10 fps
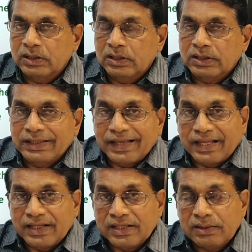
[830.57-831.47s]
the
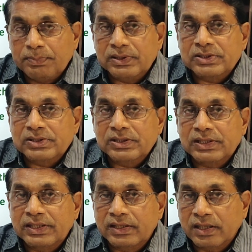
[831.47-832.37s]
another person
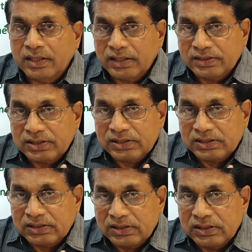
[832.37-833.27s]
recognizes
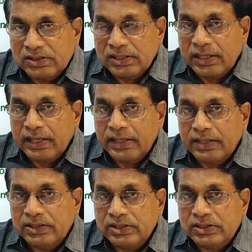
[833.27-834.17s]
these
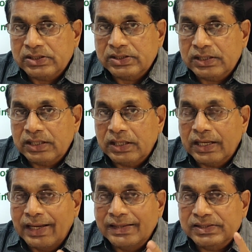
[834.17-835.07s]
antigens
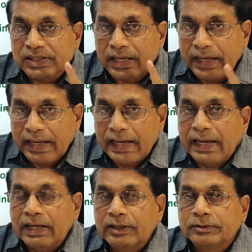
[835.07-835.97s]
as A.